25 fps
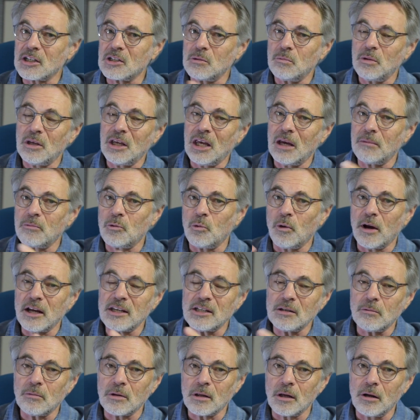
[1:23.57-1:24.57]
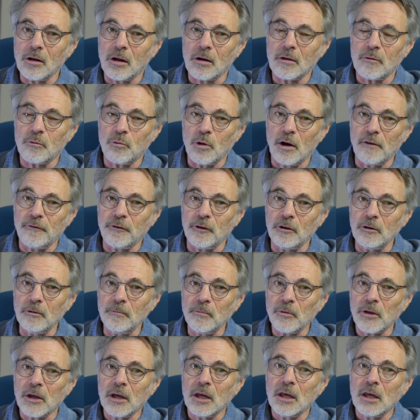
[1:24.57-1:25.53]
to be kept waiting with a lot of waffle.